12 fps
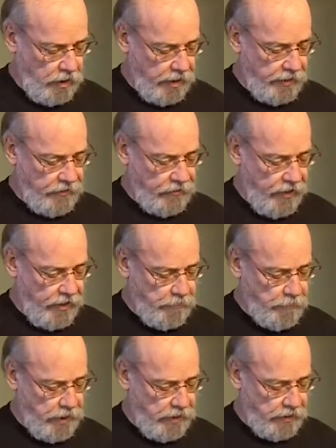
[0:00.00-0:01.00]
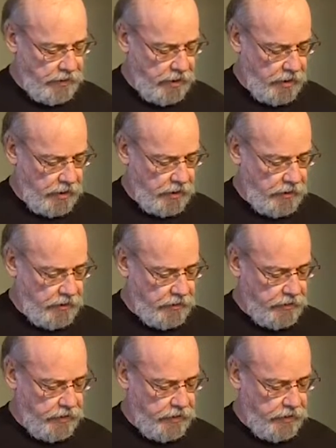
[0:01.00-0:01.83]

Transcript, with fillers: I thank my God